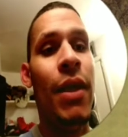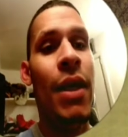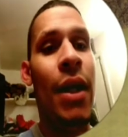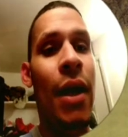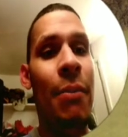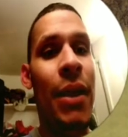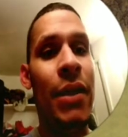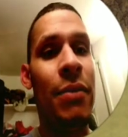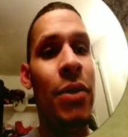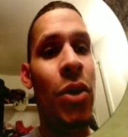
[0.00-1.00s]
but
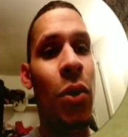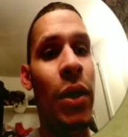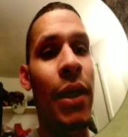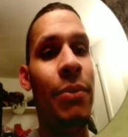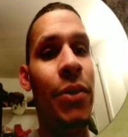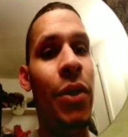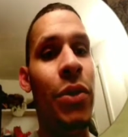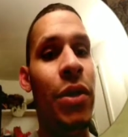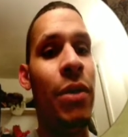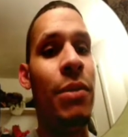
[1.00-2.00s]
it's totally up to you in
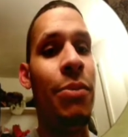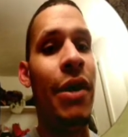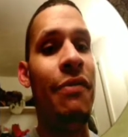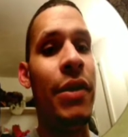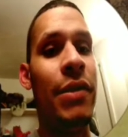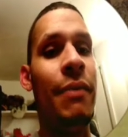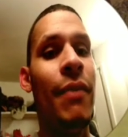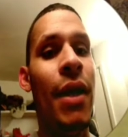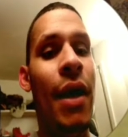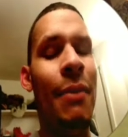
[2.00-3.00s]
terms of preference.
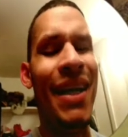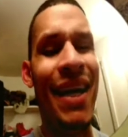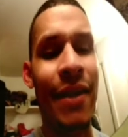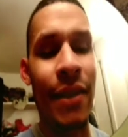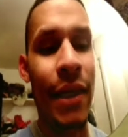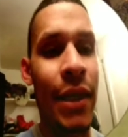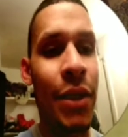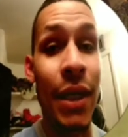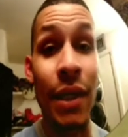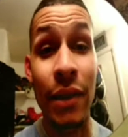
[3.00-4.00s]
I kind of think that you
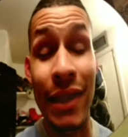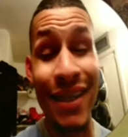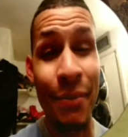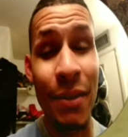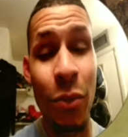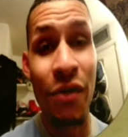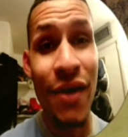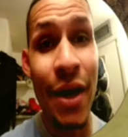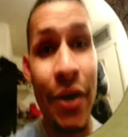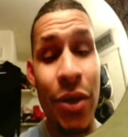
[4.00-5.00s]
get a little bit more
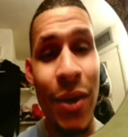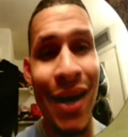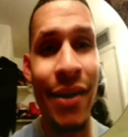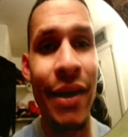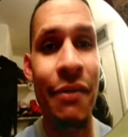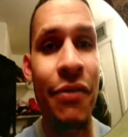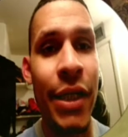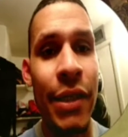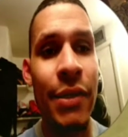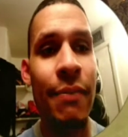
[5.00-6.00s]
value out of that
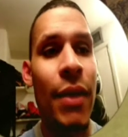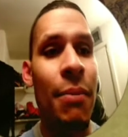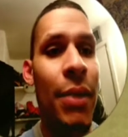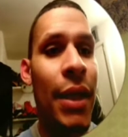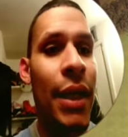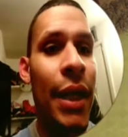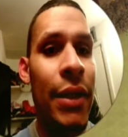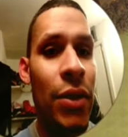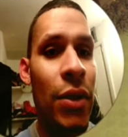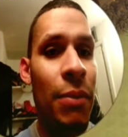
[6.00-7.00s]
Freeze, but again,
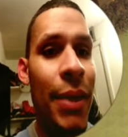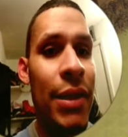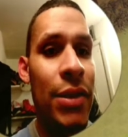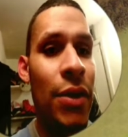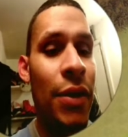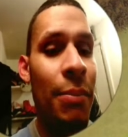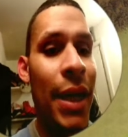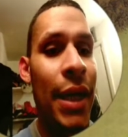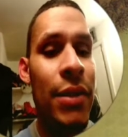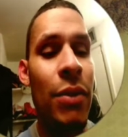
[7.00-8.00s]
it's all based on the
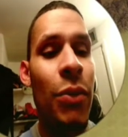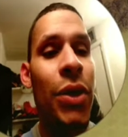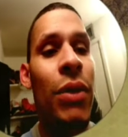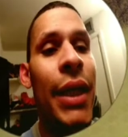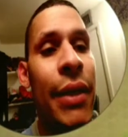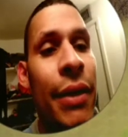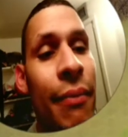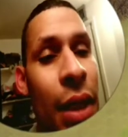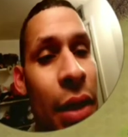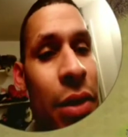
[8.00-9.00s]
base and what you like.
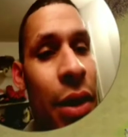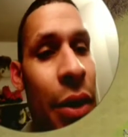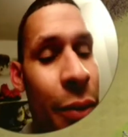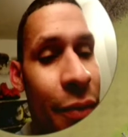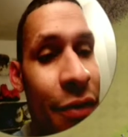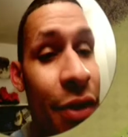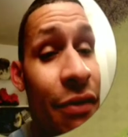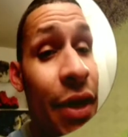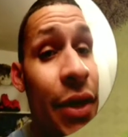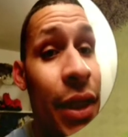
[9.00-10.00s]
So for the
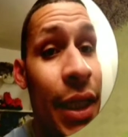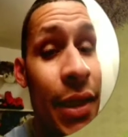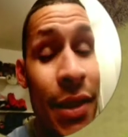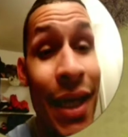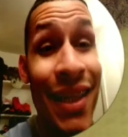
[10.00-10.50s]
very least,